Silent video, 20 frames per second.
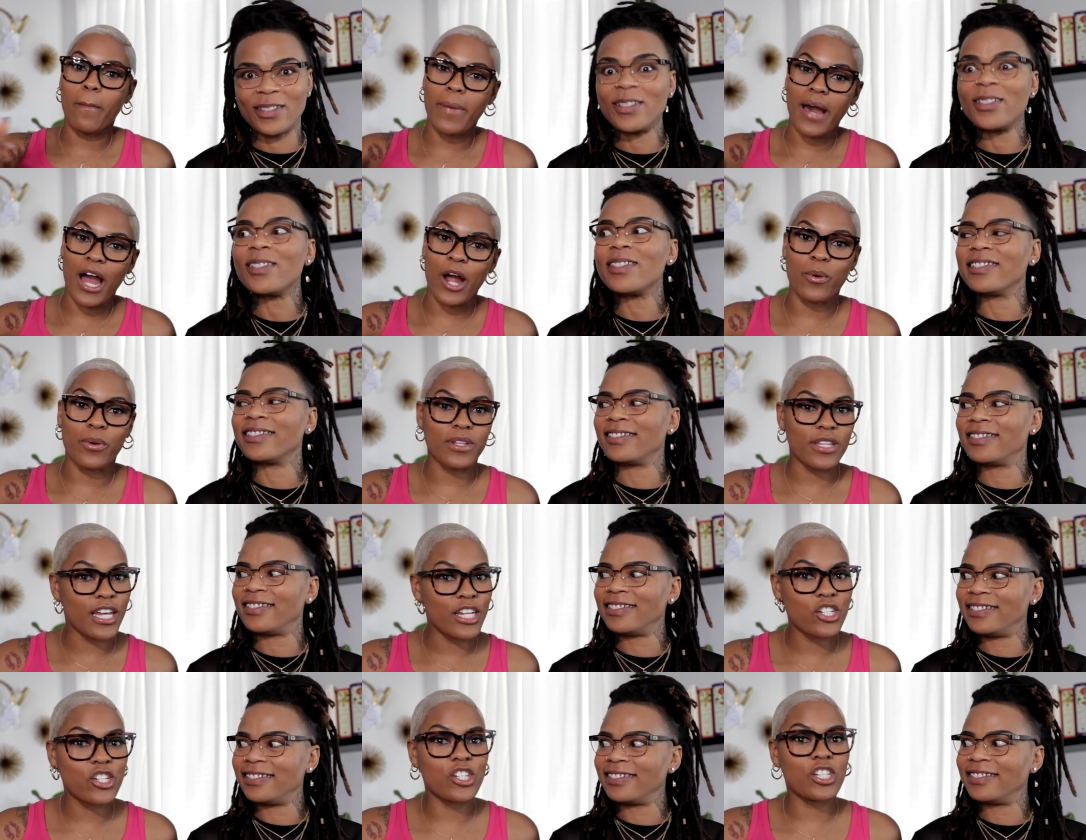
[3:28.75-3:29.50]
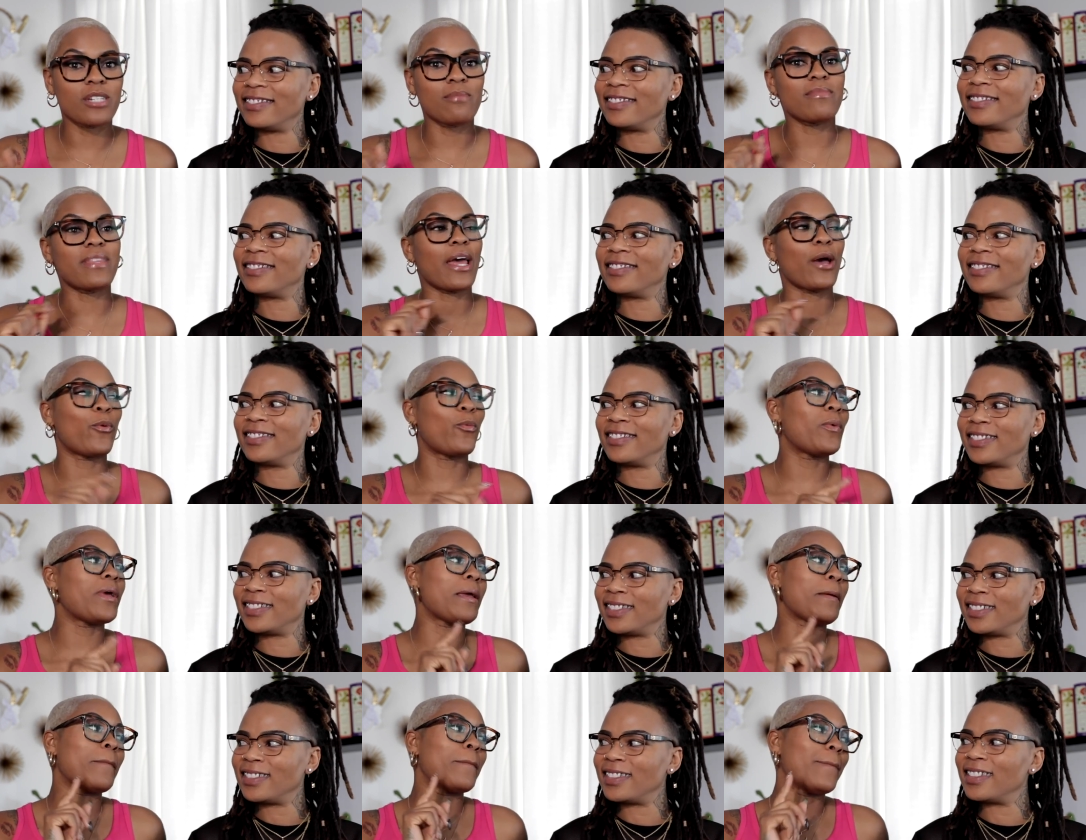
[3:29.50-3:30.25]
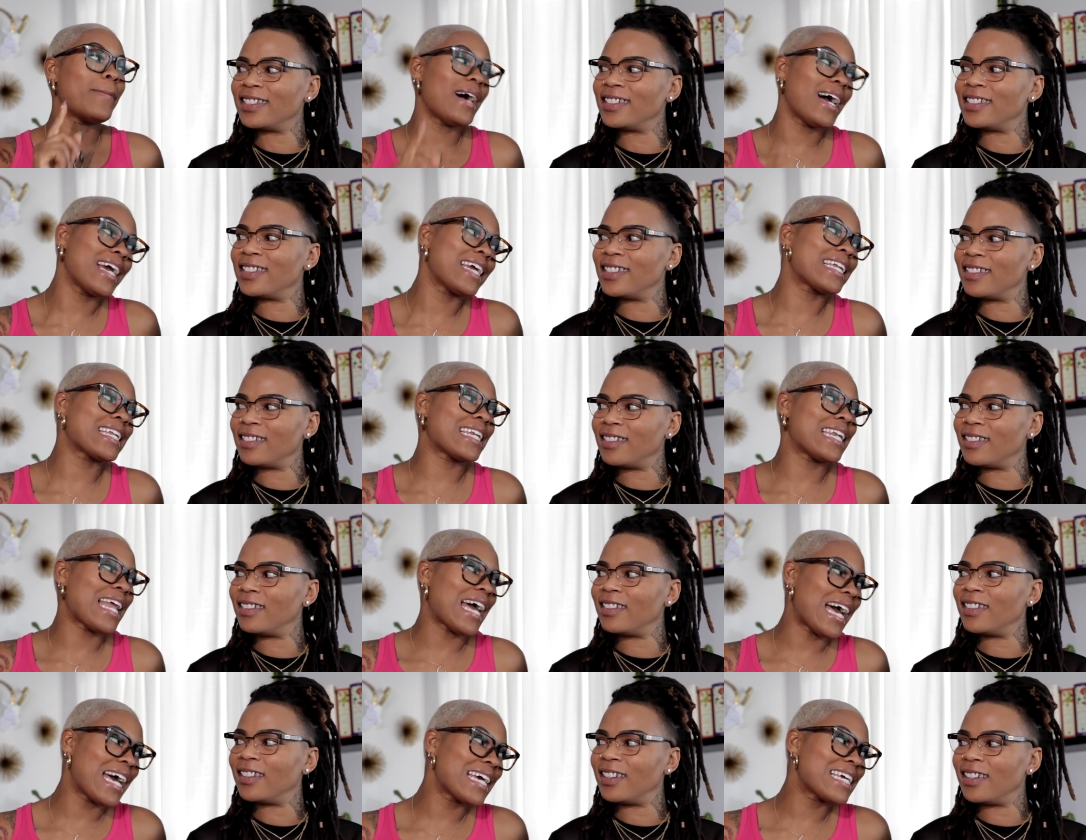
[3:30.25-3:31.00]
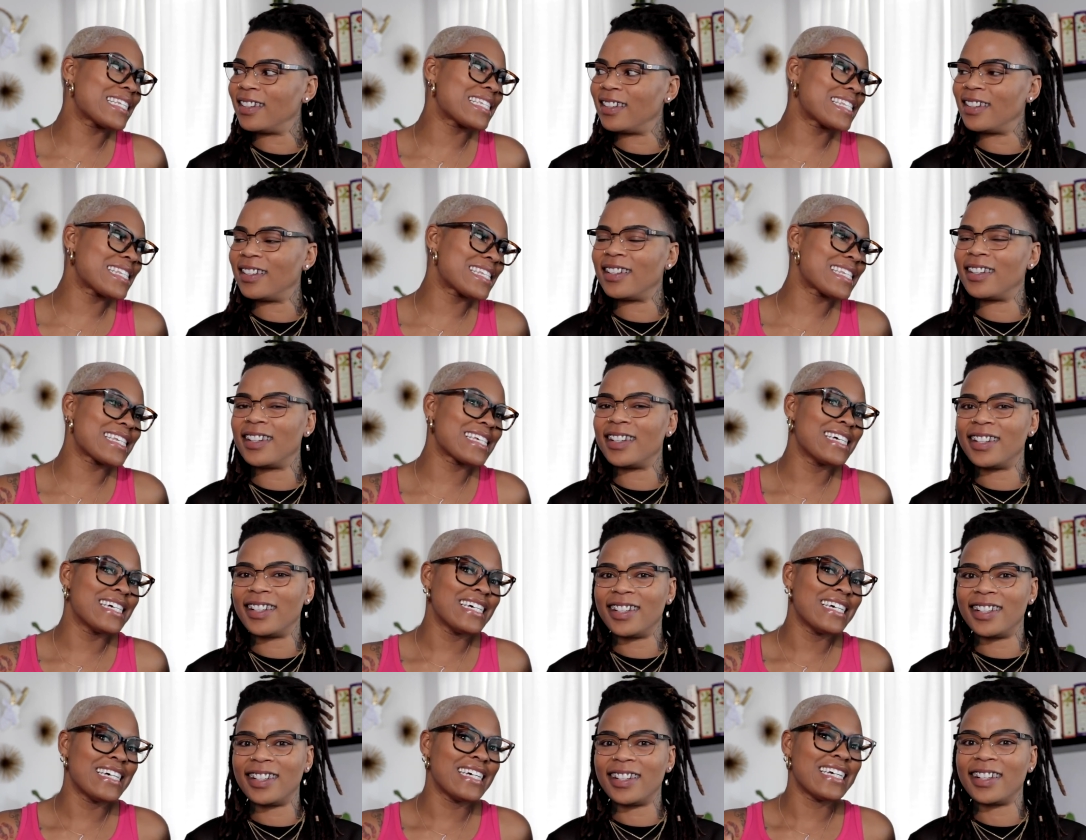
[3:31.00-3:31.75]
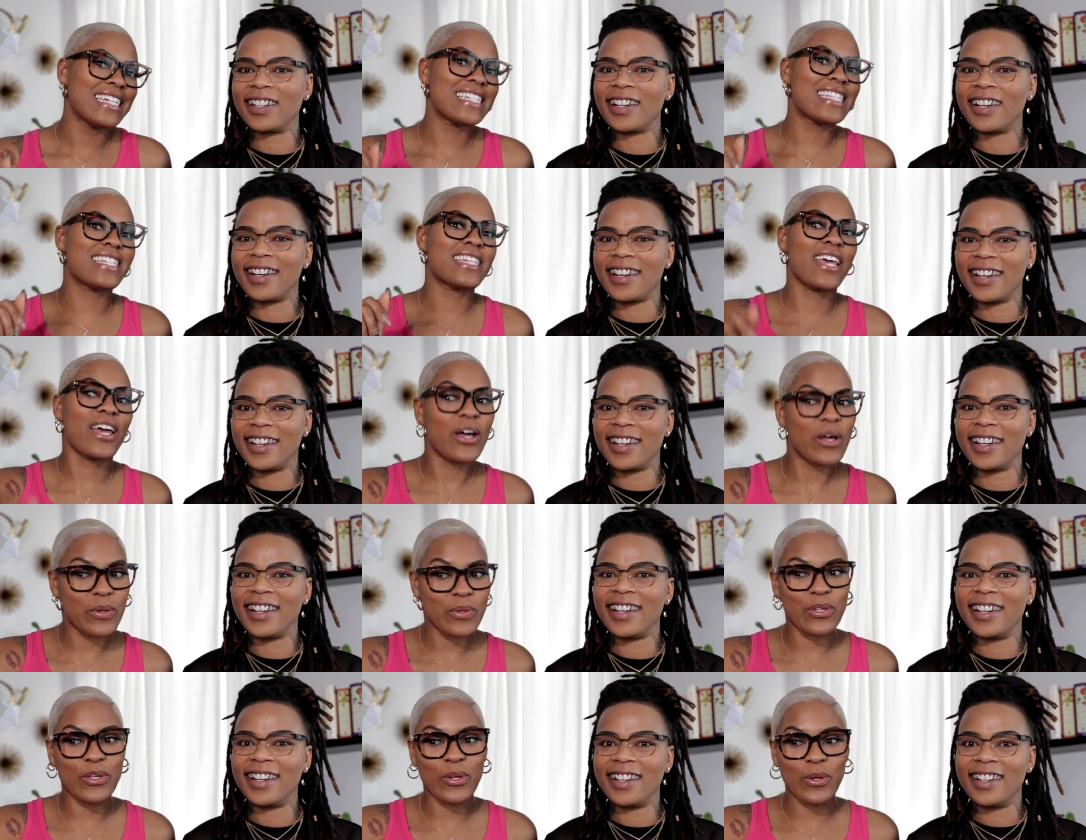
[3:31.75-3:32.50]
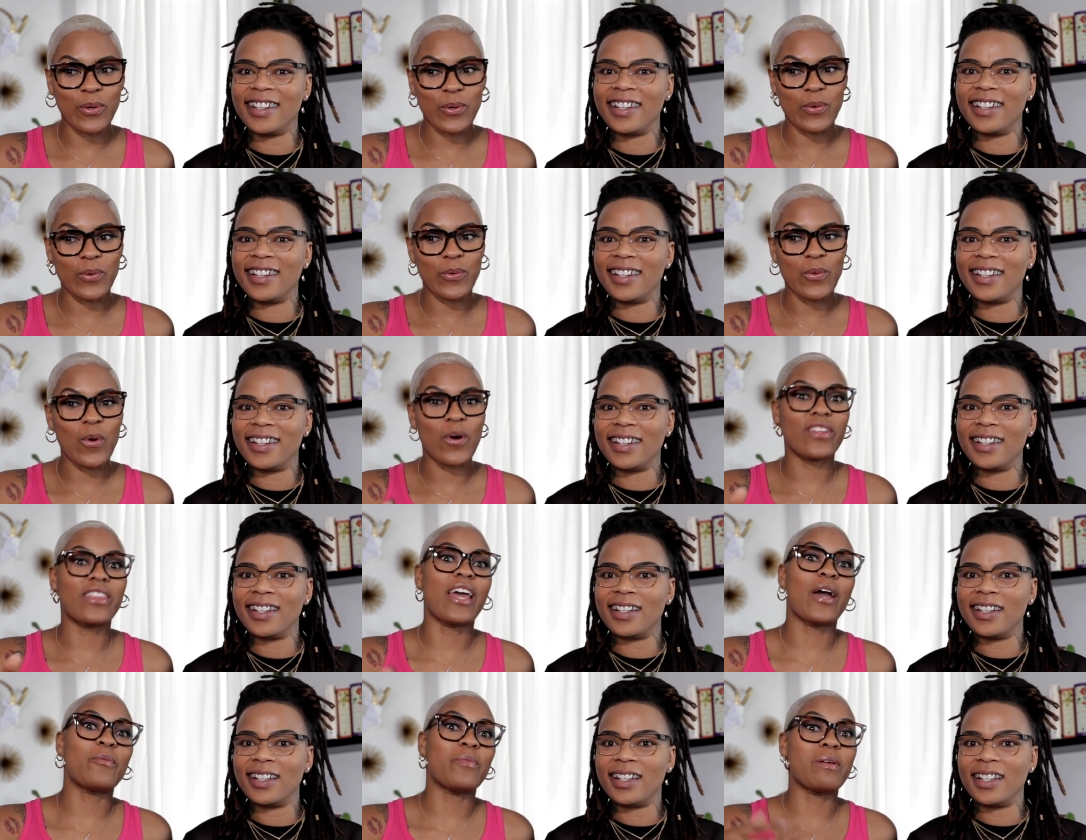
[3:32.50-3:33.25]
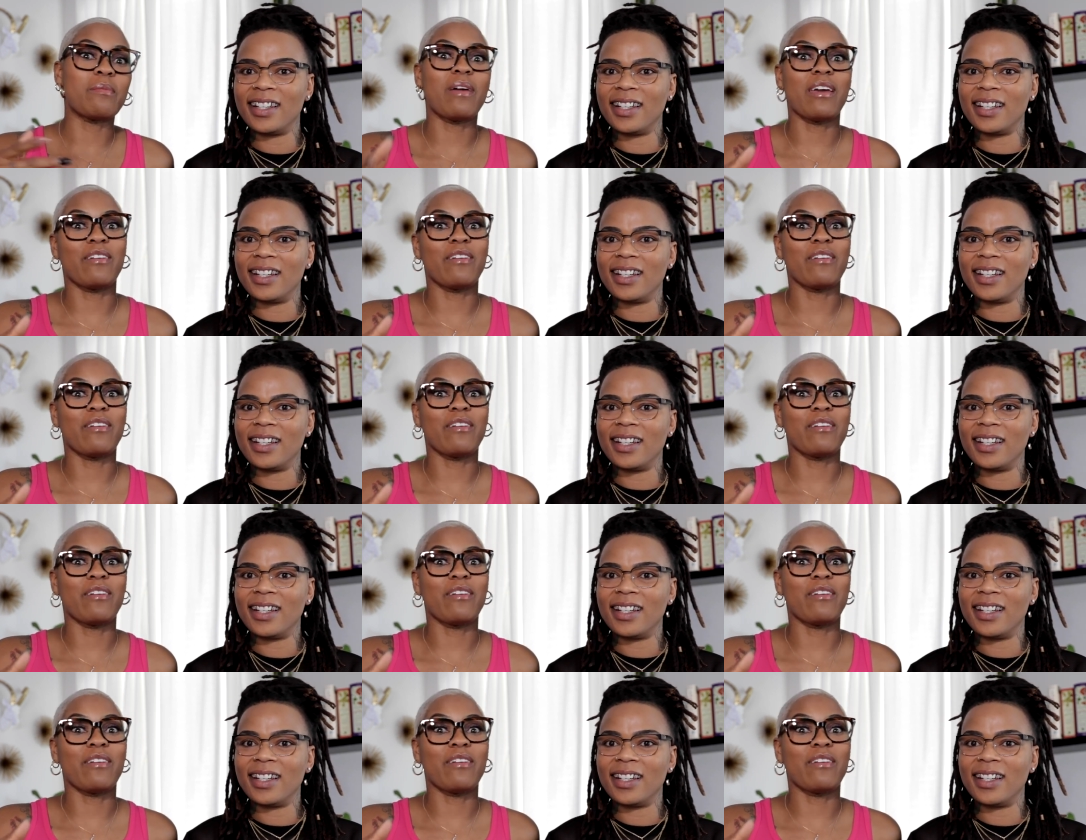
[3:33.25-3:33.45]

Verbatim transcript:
Speaker 1: about our relationship that we might not tell you or that we